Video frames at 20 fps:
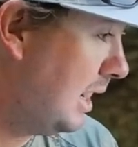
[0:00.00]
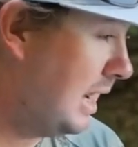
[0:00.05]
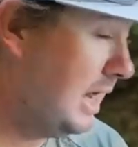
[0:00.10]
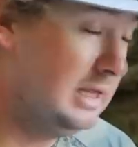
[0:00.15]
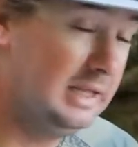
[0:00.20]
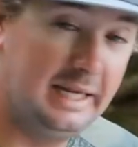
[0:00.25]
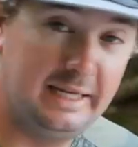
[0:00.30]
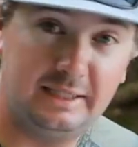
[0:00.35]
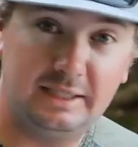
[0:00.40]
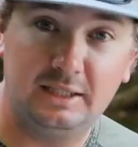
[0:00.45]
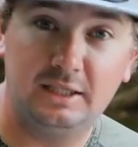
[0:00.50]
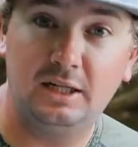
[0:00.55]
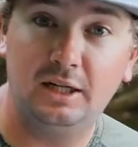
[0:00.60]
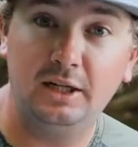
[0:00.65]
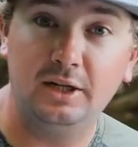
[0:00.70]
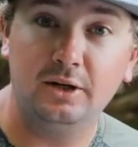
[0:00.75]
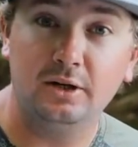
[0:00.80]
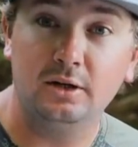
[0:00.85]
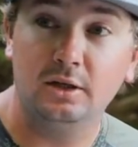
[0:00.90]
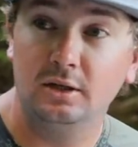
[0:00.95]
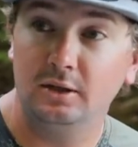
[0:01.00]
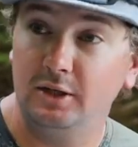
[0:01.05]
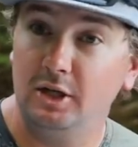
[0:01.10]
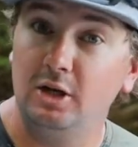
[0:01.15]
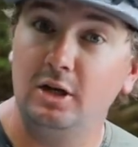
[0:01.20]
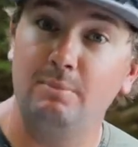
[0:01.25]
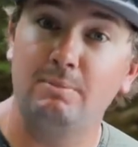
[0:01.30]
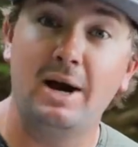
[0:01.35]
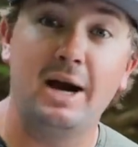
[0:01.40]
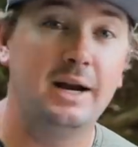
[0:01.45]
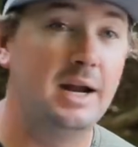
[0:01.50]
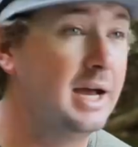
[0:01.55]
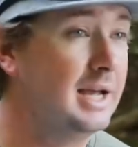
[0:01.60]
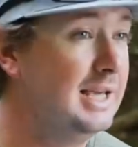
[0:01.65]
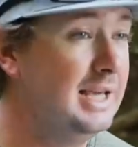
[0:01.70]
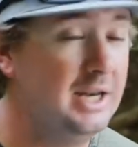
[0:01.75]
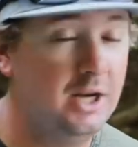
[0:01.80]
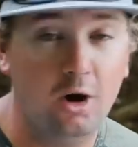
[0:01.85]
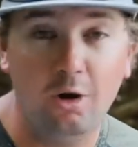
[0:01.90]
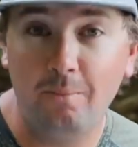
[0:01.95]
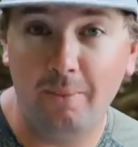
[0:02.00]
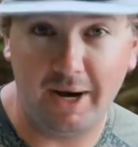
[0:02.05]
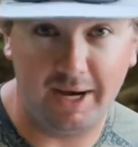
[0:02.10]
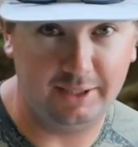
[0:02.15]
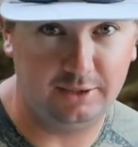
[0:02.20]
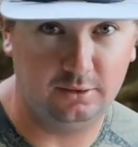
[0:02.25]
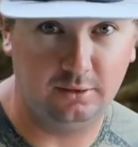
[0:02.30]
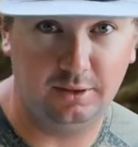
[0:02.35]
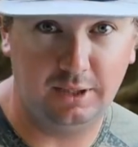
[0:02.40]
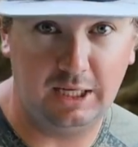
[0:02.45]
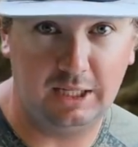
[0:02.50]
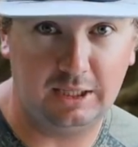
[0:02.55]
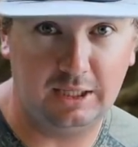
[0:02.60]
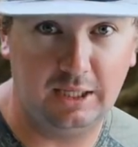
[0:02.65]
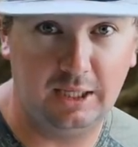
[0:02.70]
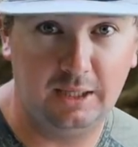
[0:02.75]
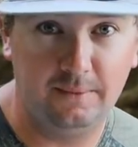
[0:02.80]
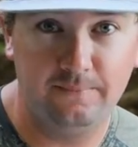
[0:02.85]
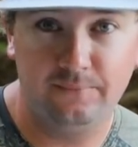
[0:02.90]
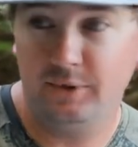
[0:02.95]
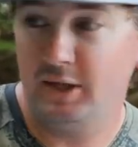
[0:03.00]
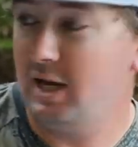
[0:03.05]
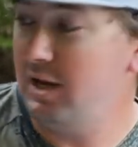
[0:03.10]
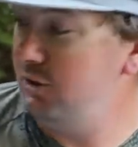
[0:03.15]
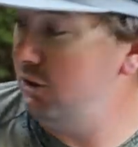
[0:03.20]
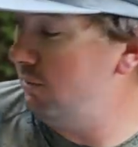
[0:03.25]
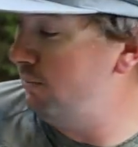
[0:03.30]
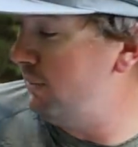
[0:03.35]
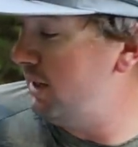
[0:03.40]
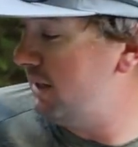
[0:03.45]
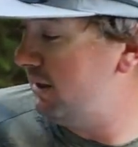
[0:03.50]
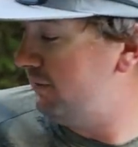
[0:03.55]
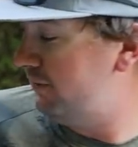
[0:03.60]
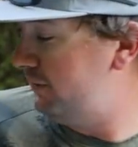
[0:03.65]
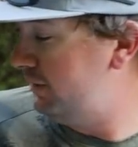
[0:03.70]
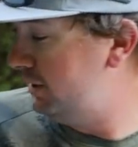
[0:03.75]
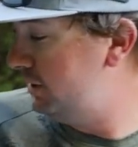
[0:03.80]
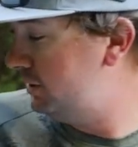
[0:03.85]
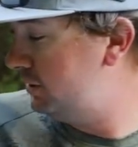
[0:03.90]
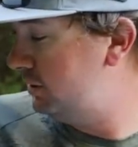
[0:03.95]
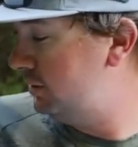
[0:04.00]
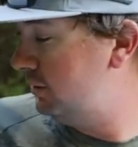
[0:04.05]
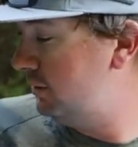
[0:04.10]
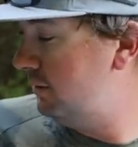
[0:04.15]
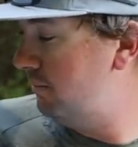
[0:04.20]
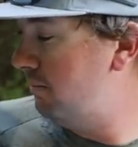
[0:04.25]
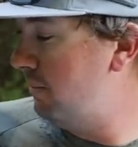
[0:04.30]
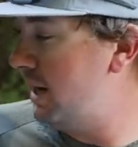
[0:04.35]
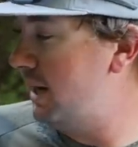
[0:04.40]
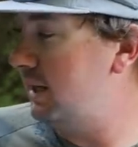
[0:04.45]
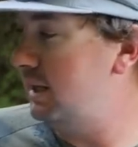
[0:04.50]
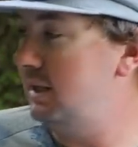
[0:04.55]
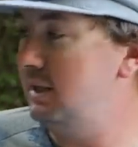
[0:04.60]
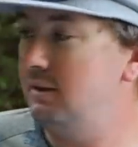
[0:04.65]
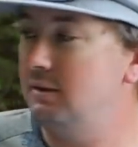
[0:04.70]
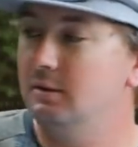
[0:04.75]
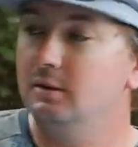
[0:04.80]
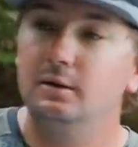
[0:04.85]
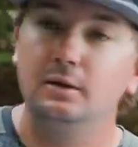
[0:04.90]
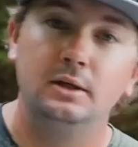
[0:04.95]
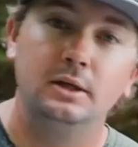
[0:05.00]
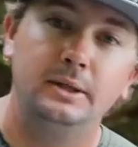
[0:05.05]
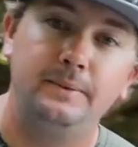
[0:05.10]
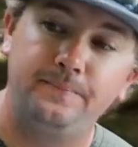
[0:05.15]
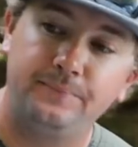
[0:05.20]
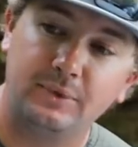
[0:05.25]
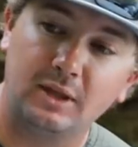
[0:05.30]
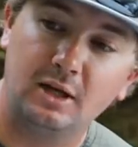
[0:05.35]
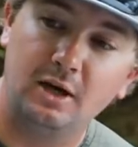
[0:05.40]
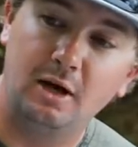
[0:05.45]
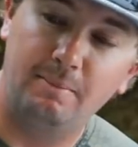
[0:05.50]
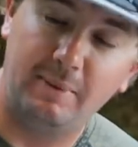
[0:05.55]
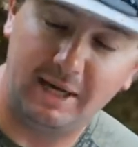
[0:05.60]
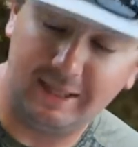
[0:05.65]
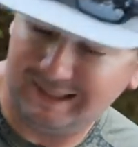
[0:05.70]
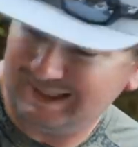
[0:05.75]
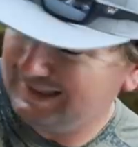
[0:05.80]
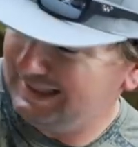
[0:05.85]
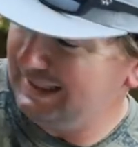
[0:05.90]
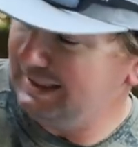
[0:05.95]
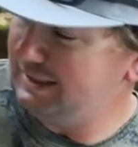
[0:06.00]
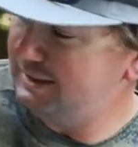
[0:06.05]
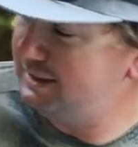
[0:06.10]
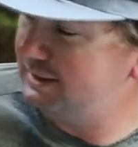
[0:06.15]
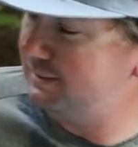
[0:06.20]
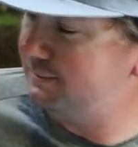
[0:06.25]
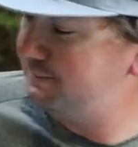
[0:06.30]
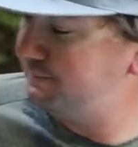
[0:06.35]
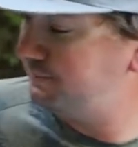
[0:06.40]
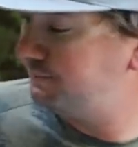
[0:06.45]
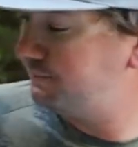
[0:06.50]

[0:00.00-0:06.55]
Unless it's clear, then you might not get no bites on that thing, and your bigger fish might eat a bait like this.